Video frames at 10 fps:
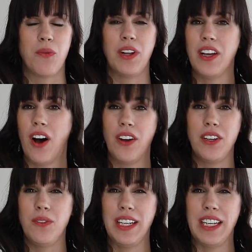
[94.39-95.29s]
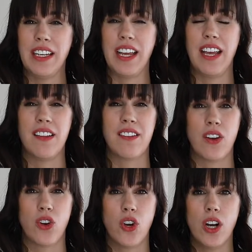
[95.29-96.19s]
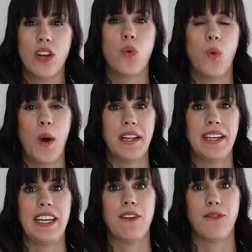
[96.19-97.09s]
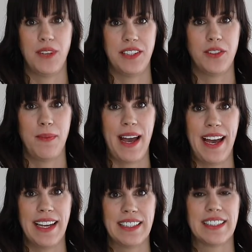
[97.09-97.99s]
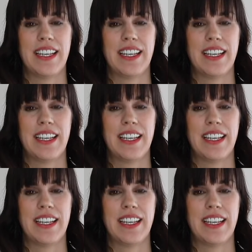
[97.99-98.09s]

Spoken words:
Really all you need is good quality freezer bags.